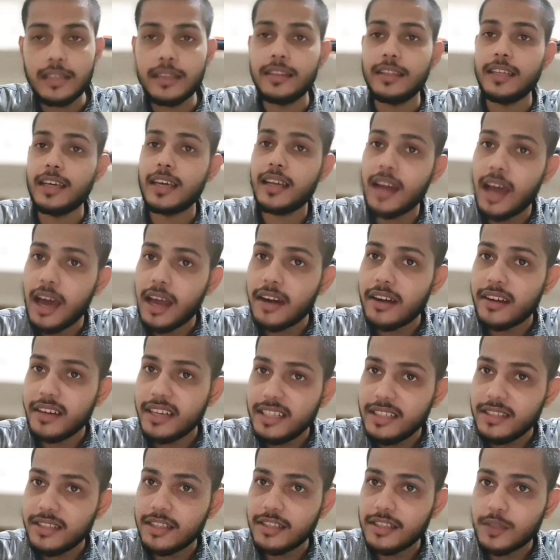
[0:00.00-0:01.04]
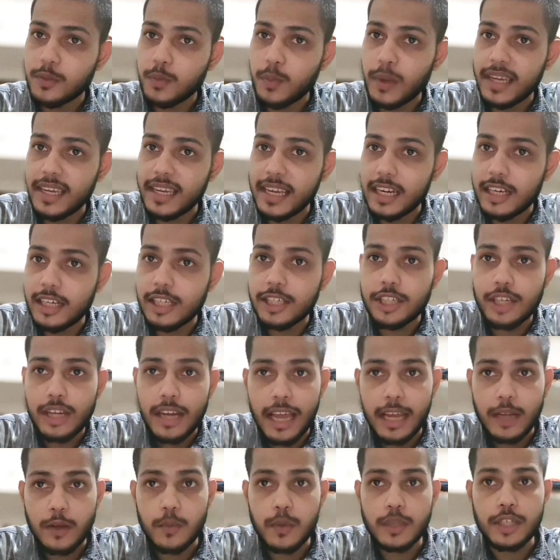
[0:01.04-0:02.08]
There are reasons why English
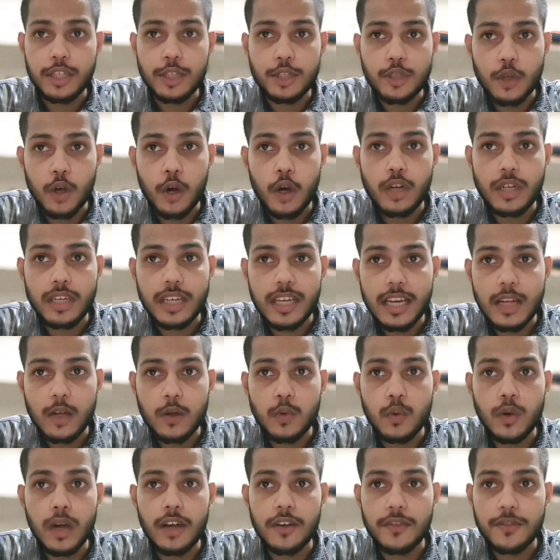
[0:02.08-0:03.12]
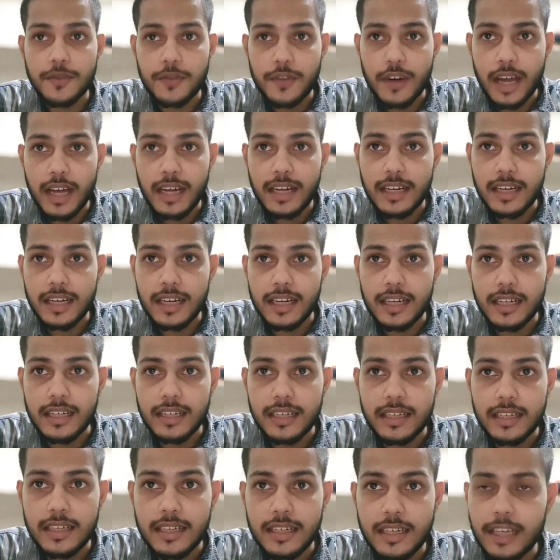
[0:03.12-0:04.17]
language is called lingua
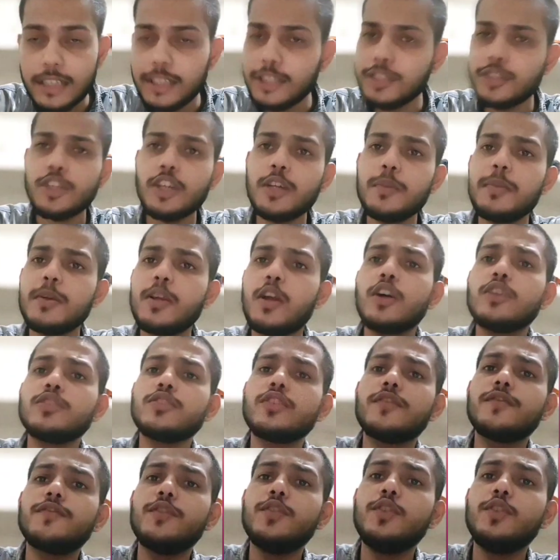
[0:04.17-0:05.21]
franca. It is not because of